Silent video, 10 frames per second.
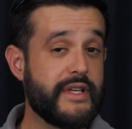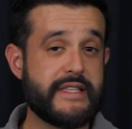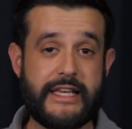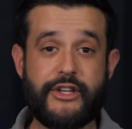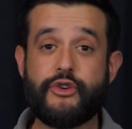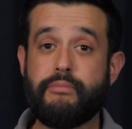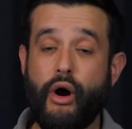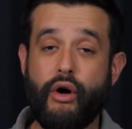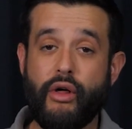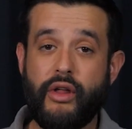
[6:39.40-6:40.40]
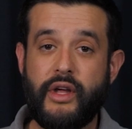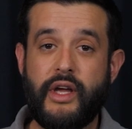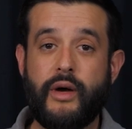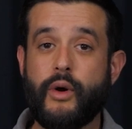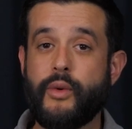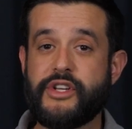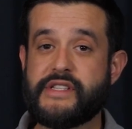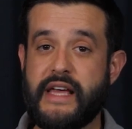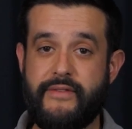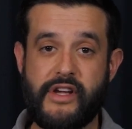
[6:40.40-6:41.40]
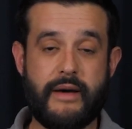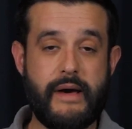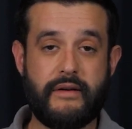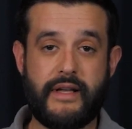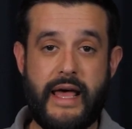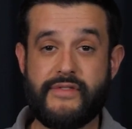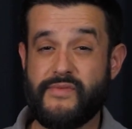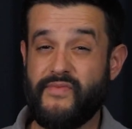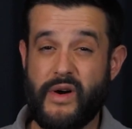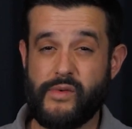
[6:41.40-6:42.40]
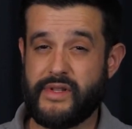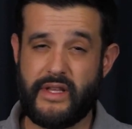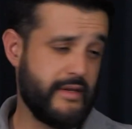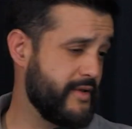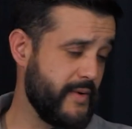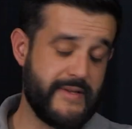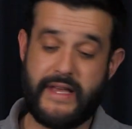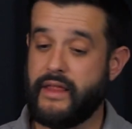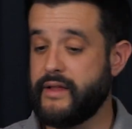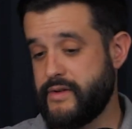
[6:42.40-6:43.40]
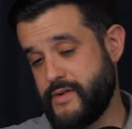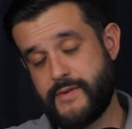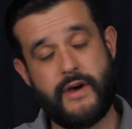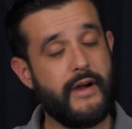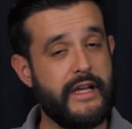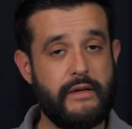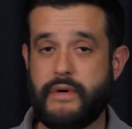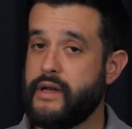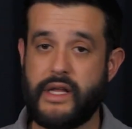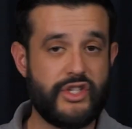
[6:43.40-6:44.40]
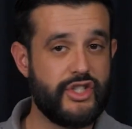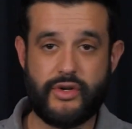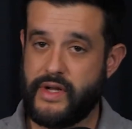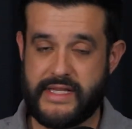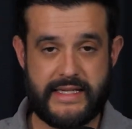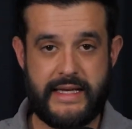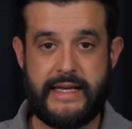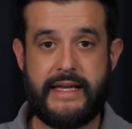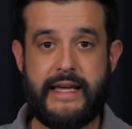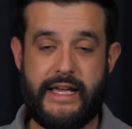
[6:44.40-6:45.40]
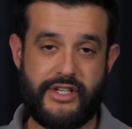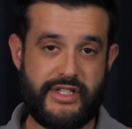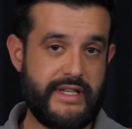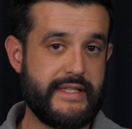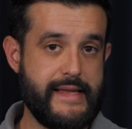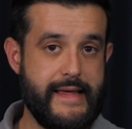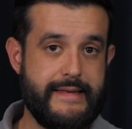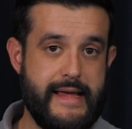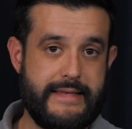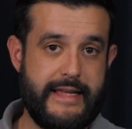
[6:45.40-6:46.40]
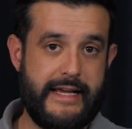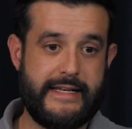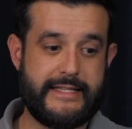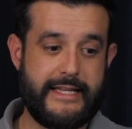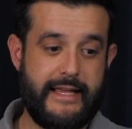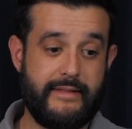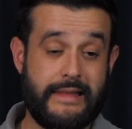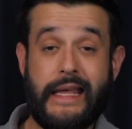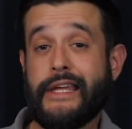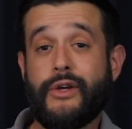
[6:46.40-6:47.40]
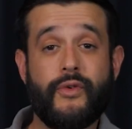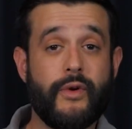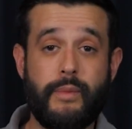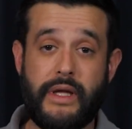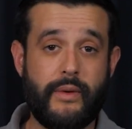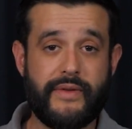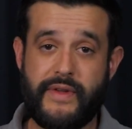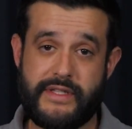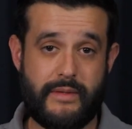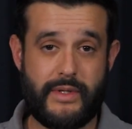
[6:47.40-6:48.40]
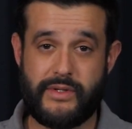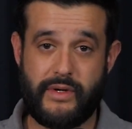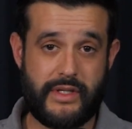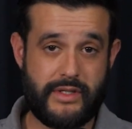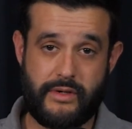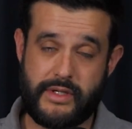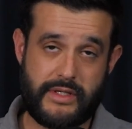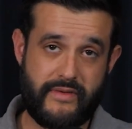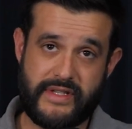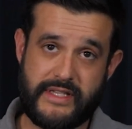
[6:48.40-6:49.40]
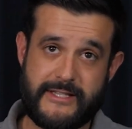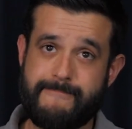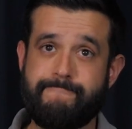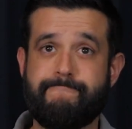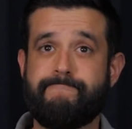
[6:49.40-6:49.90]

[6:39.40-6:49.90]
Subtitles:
a senior ball where we just have you come out and have some fun with us. There's no selling, there's no talking about insurance. It's just a day to say thank you for being with Vista Mutual Insurance Services.